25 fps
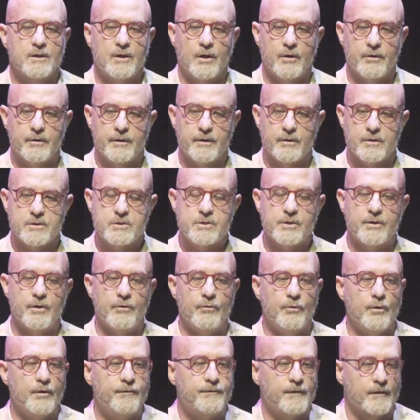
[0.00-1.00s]
lowered onto the
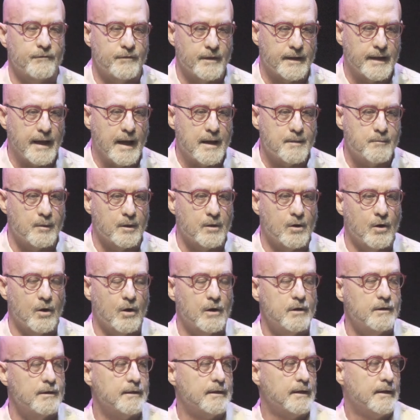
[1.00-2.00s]
roof of the cable
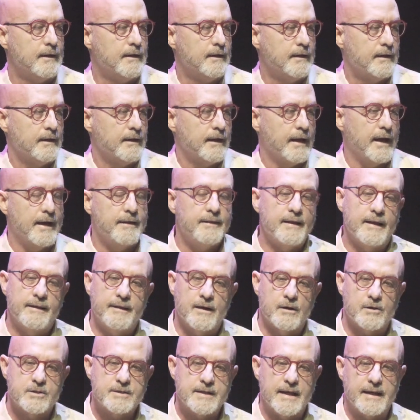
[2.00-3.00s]
car, and then they
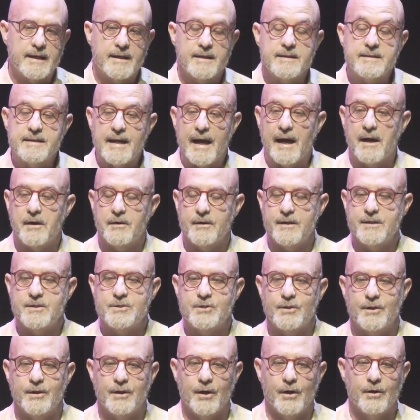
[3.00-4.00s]
are taken down into
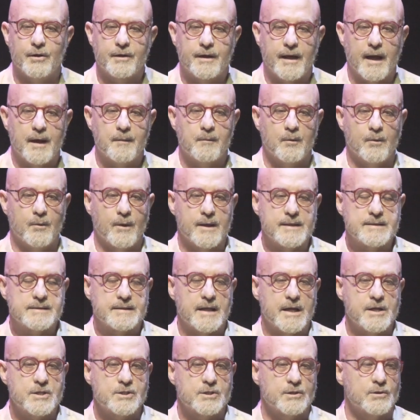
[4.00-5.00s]
the lower cableway
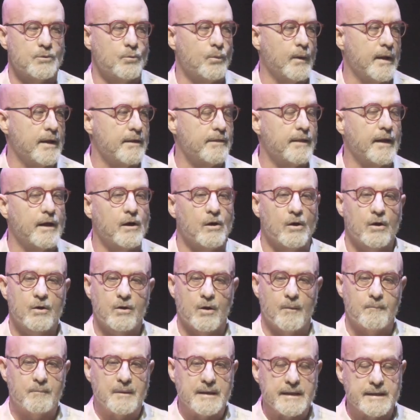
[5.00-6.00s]
station, where they are
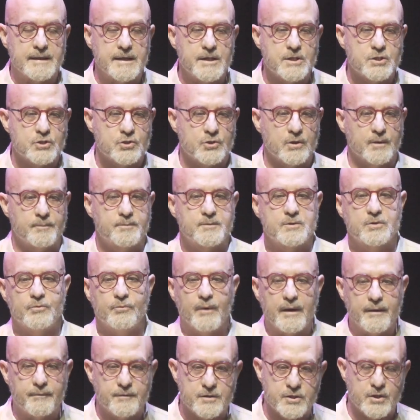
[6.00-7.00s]
completely stripped,
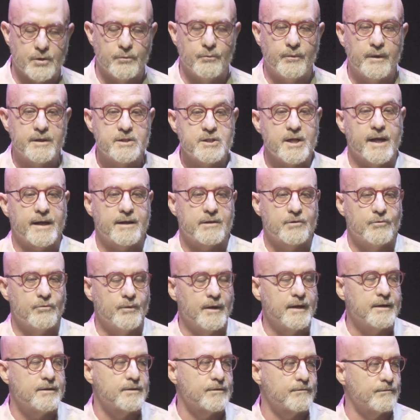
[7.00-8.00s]
rechecked,
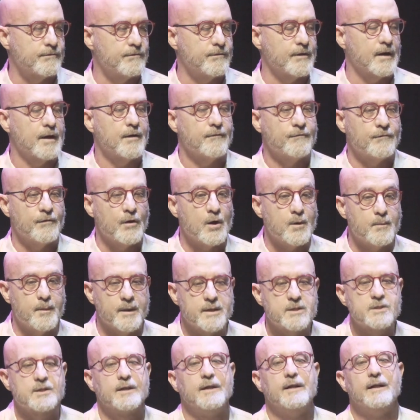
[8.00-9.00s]

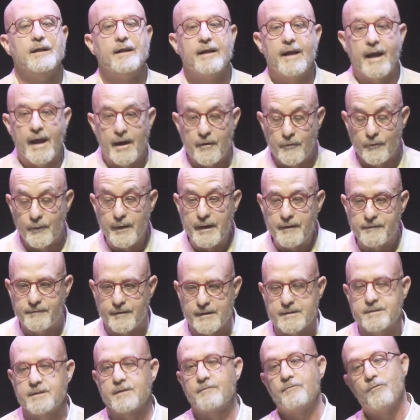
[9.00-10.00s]
refurbished, and
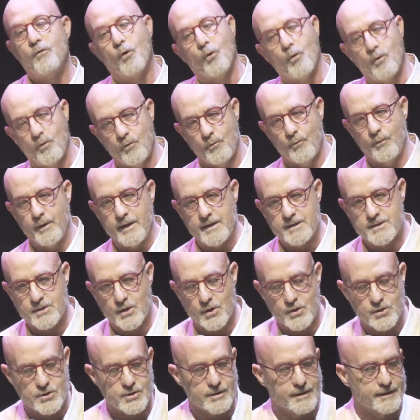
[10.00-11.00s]
refitted for
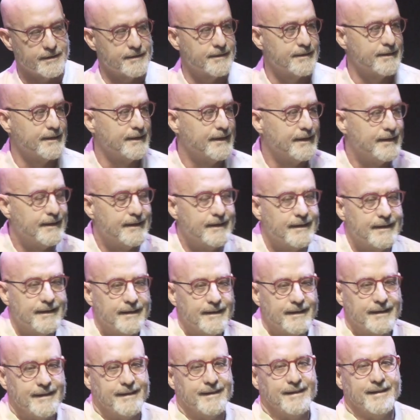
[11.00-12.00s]
reinsertion.
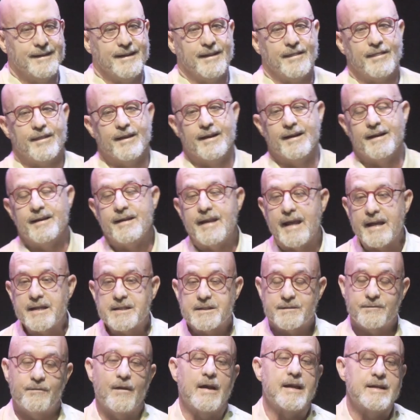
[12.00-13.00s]
The
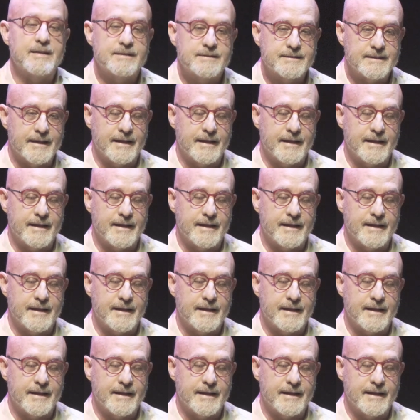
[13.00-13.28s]
next phase